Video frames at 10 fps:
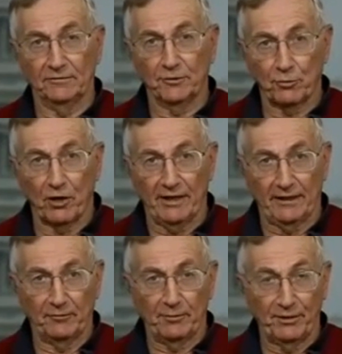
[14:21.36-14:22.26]

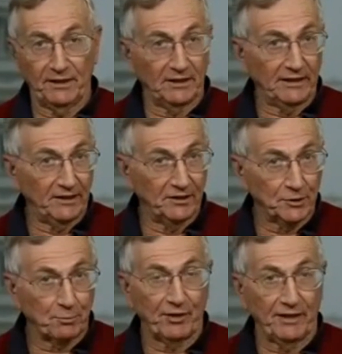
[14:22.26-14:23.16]
trying repeatedly in the
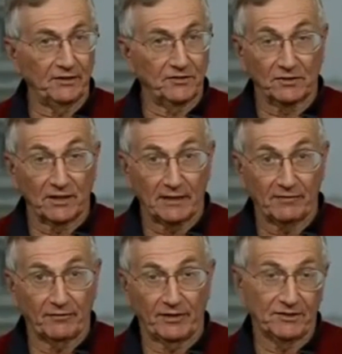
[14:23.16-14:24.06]
spring. There's a lot
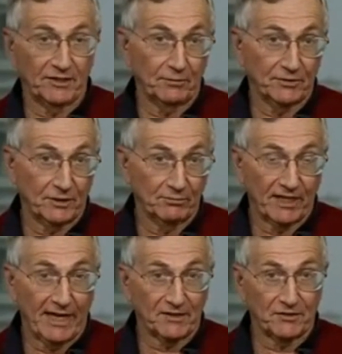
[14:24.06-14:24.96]
of evidence there were some
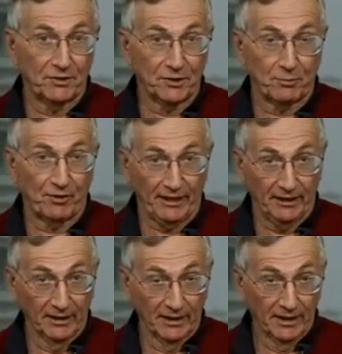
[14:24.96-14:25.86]
attacks in the
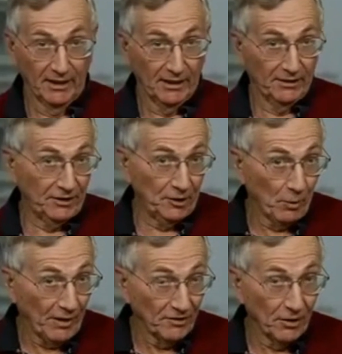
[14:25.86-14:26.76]
spring. The
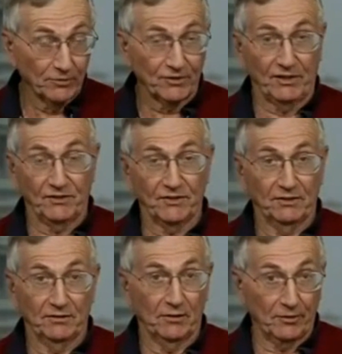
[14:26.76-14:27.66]
UN knows
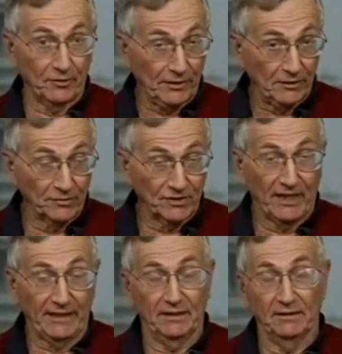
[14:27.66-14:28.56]
this, although they don't
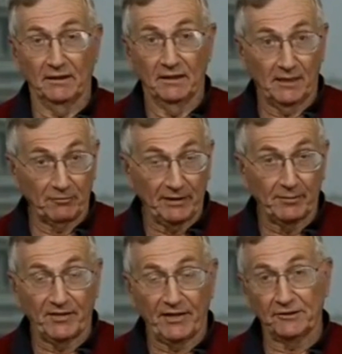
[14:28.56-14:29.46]
say it. I write
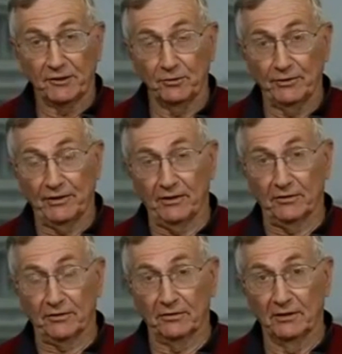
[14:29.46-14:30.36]
about that too in the
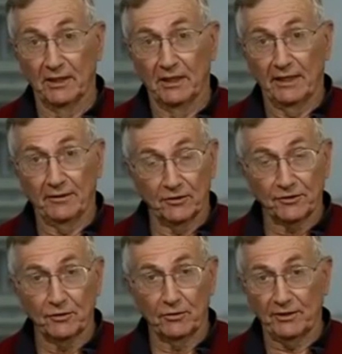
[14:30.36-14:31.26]
article. And
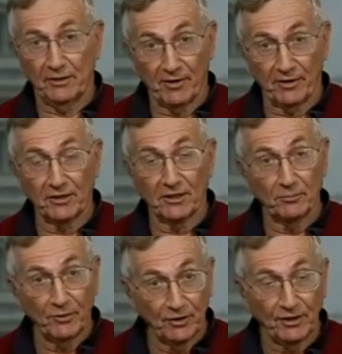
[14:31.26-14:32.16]
also the American
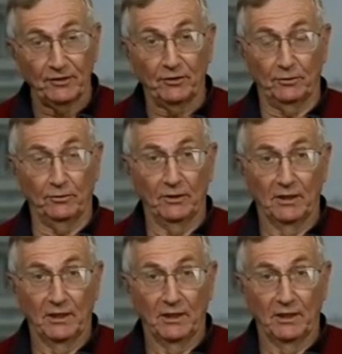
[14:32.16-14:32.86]
community knew.